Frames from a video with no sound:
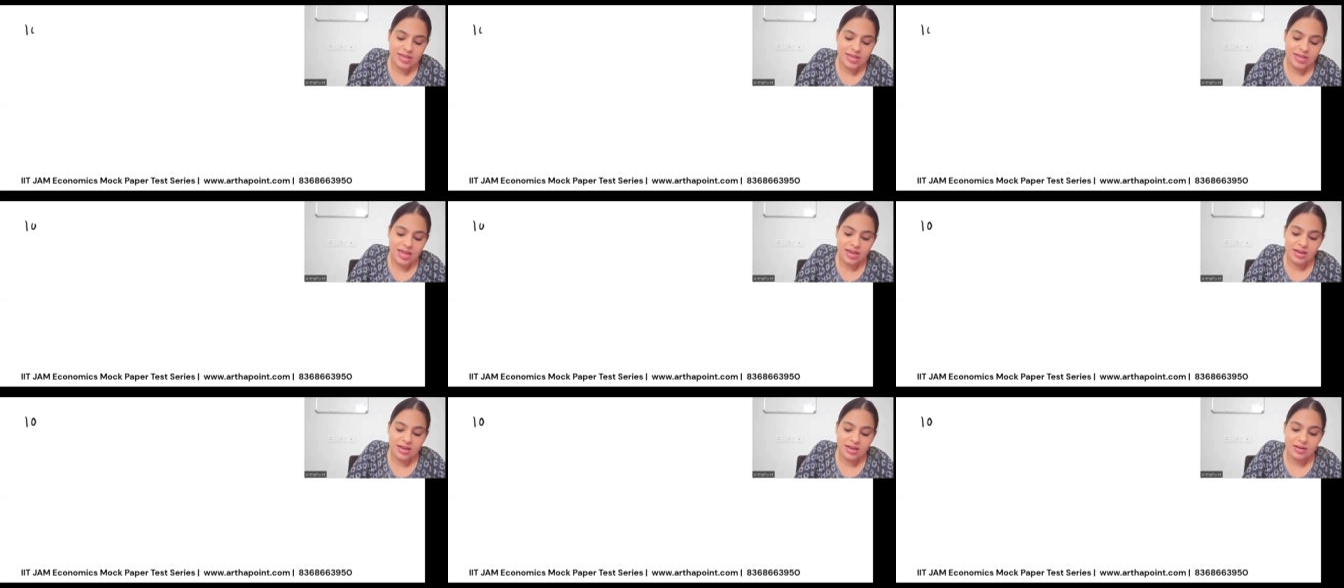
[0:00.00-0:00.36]

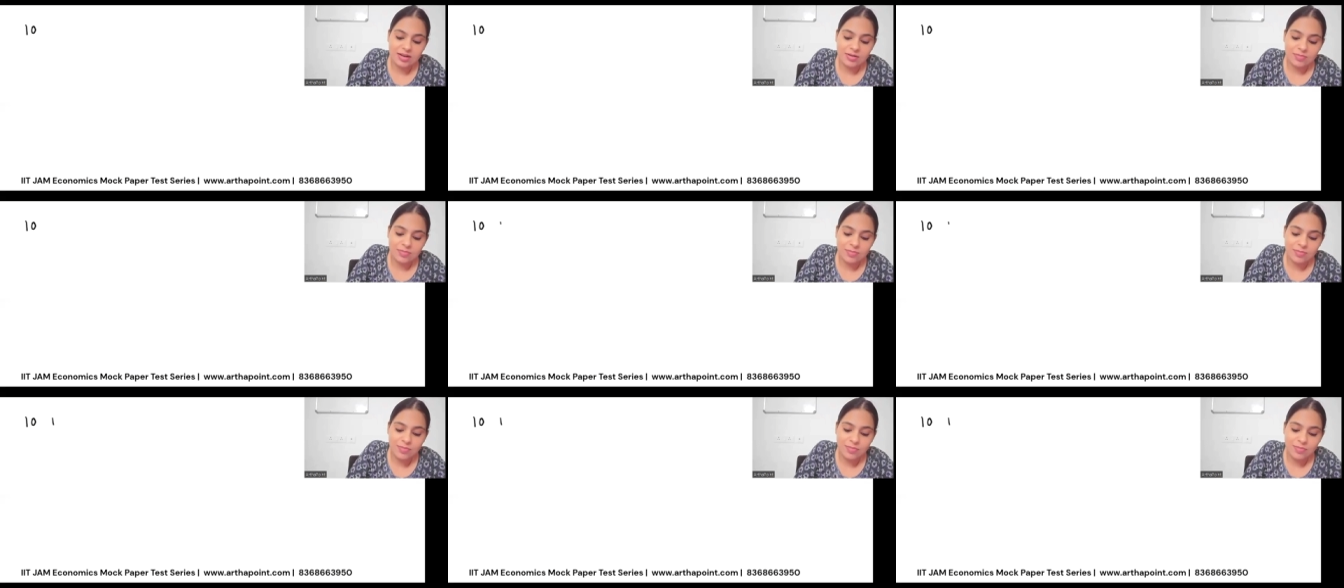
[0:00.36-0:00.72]

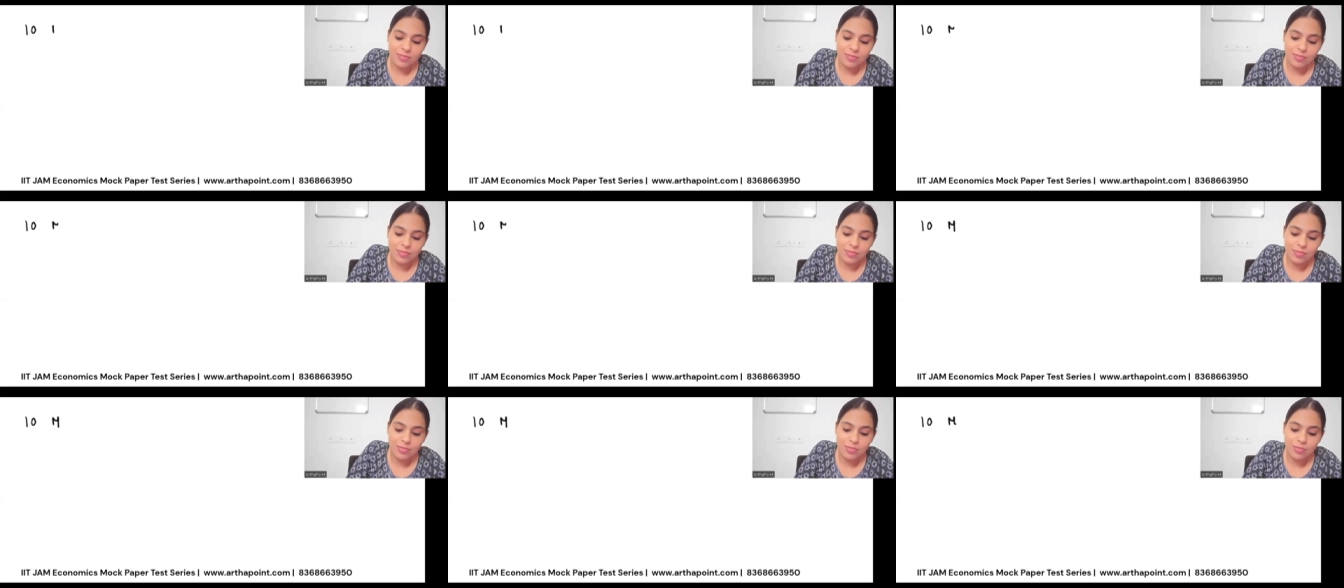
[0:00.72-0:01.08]
10
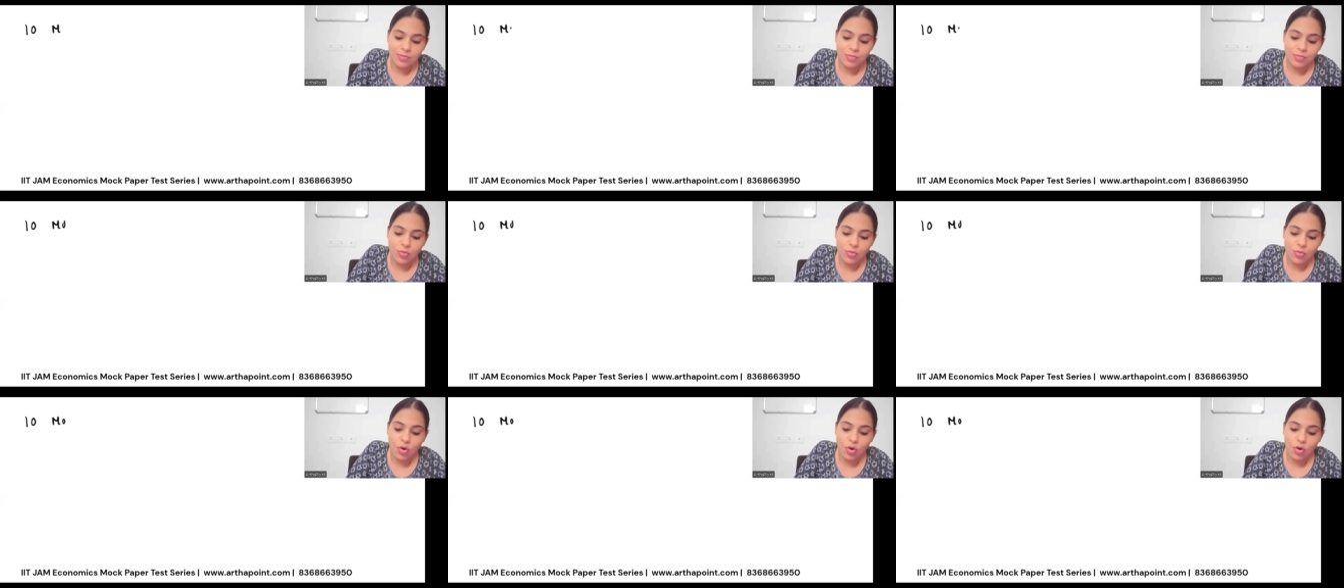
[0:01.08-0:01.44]

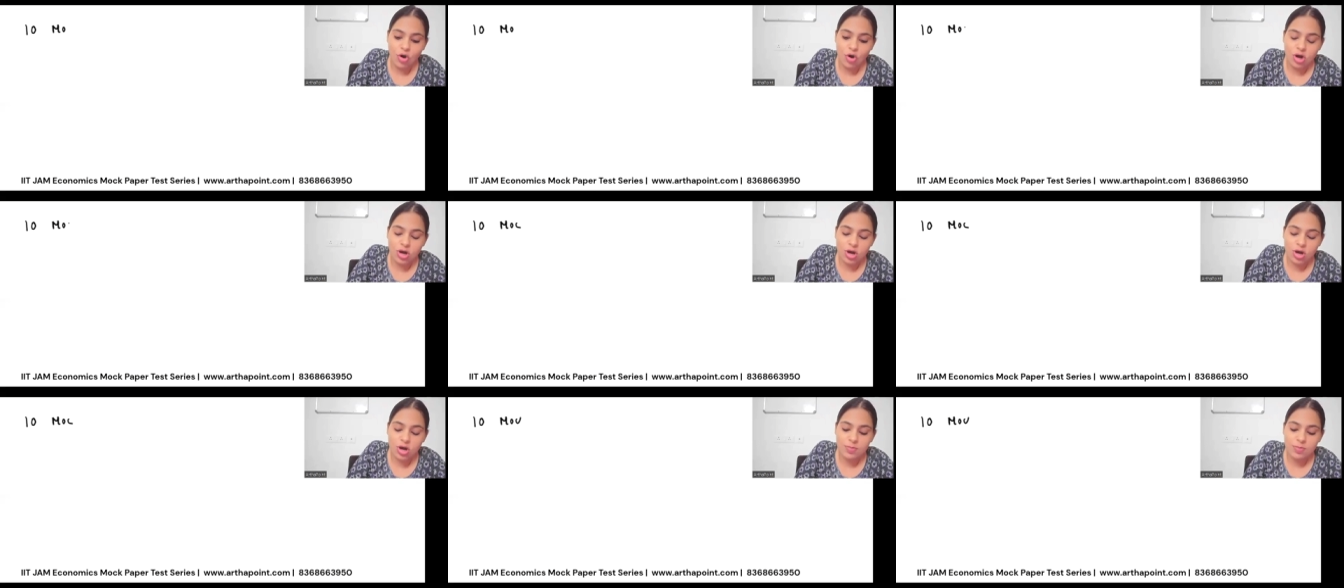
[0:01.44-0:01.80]

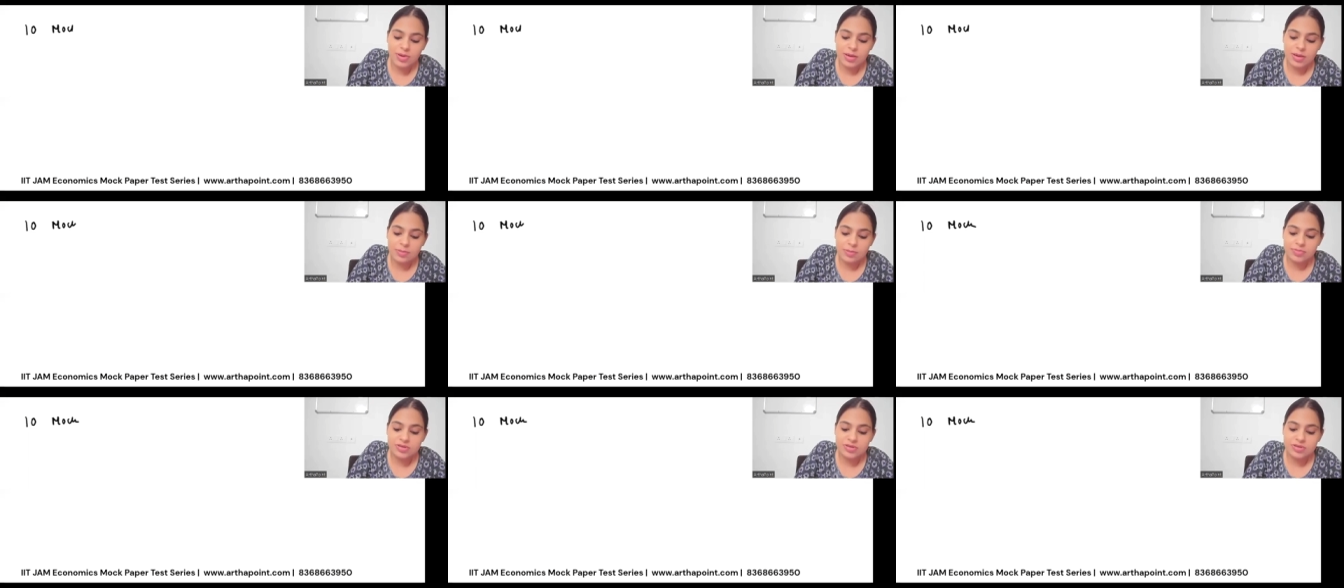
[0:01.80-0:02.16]
mock
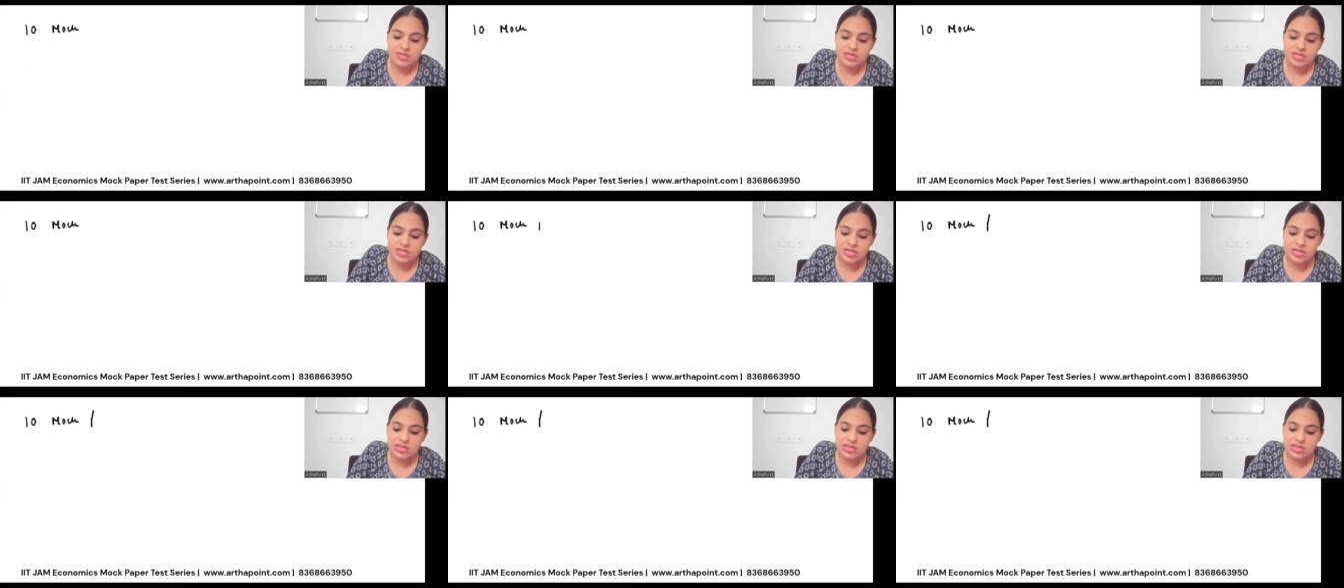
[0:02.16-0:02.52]
paper
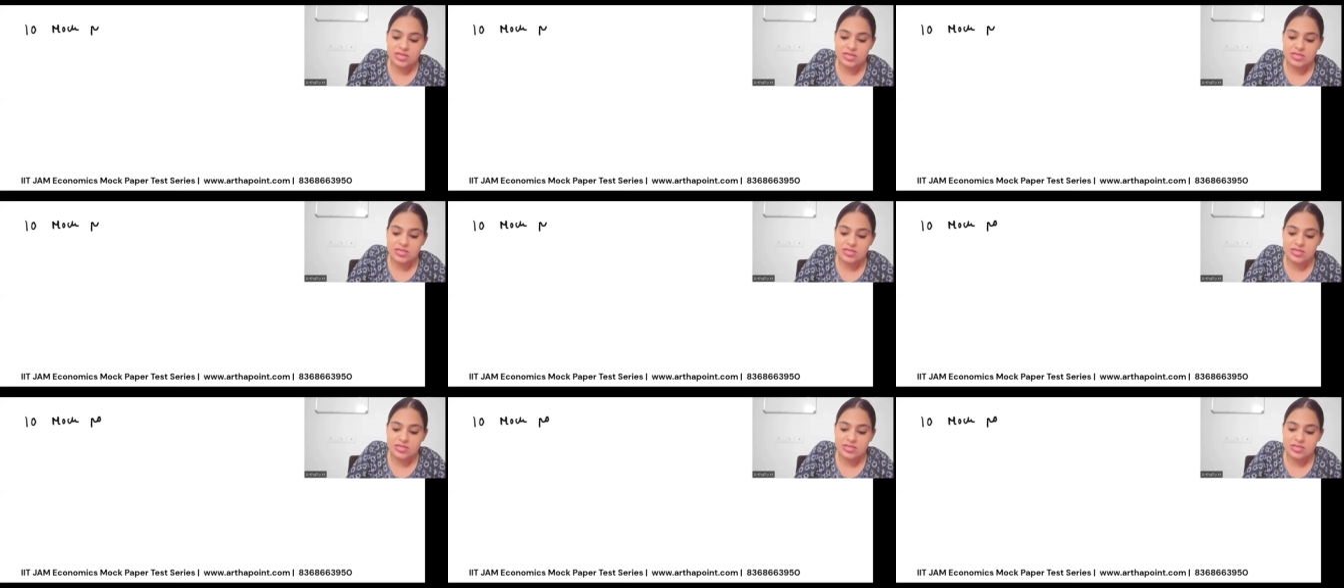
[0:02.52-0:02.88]

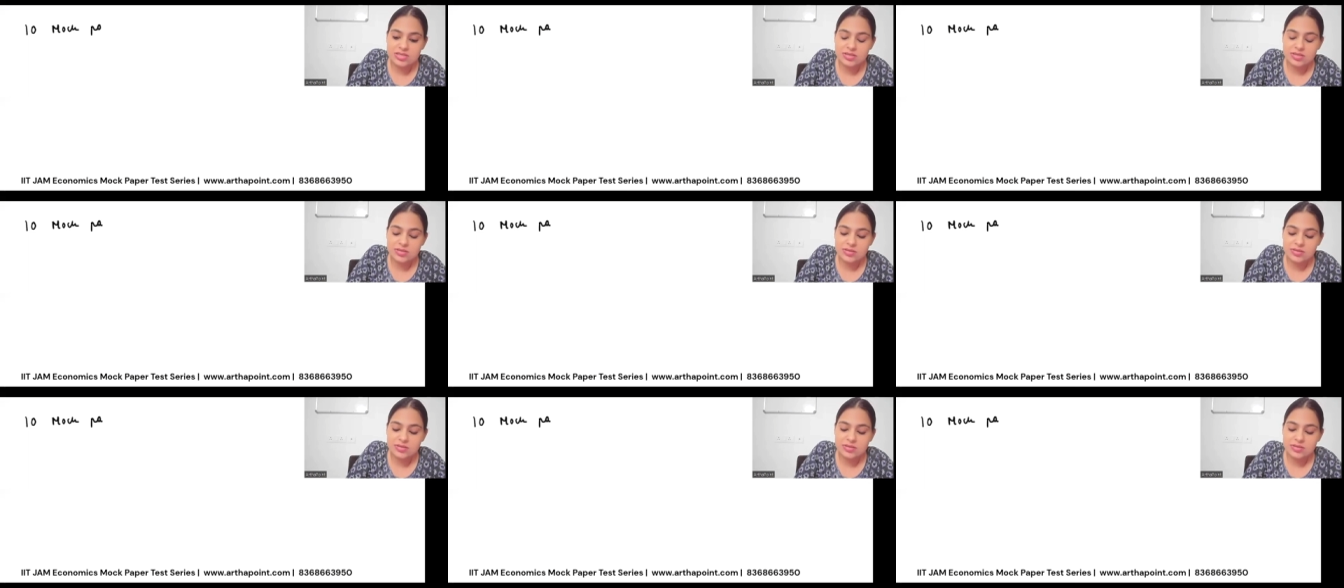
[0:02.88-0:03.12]
series